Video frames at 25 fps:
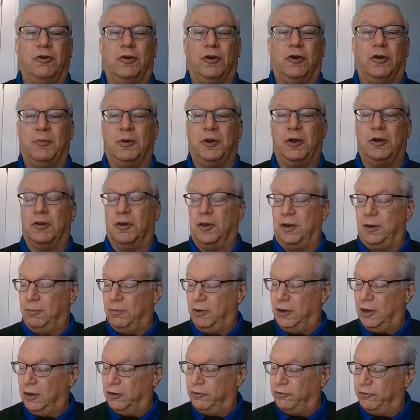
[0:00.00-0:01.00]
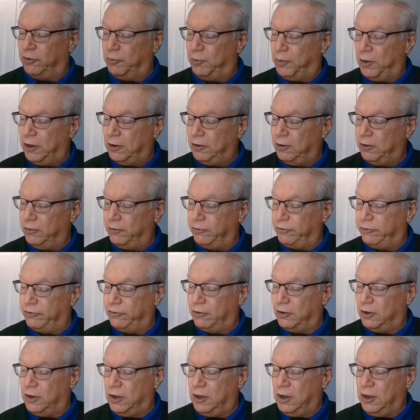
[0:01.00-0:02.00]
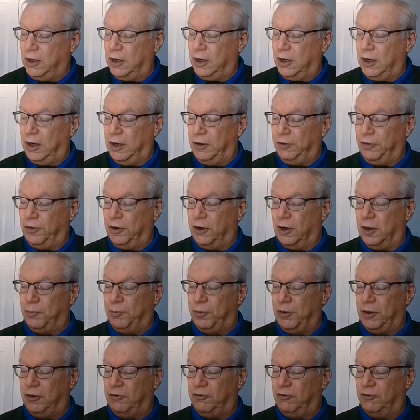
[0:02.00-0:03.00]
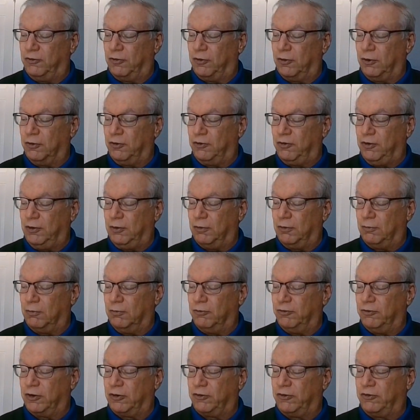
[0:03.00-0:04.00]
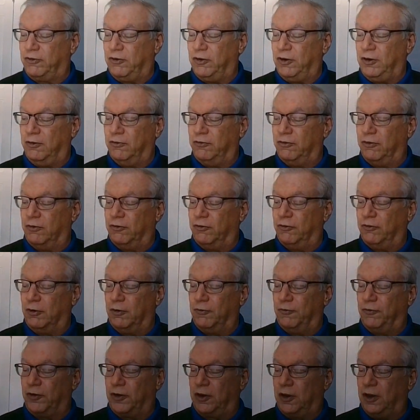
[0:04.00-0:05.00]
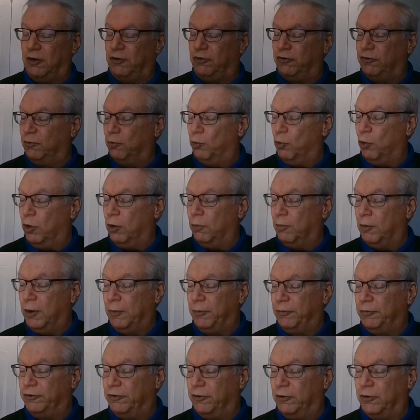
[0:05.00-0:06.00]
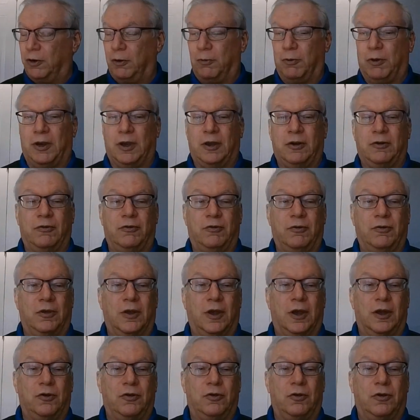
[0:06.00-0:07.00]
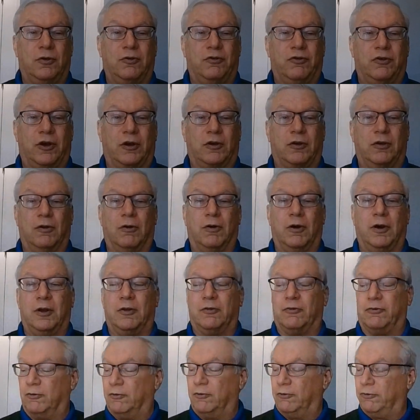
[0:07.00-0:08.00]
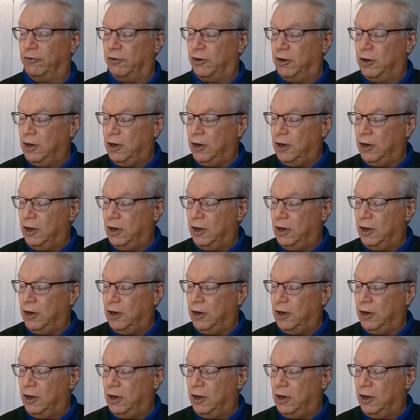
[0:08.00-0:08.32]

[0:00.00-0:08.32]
who can be claimed as dependents. And then on pages 13 through 16 is the certification warm-up, so go ahead and do that. You can check your answers.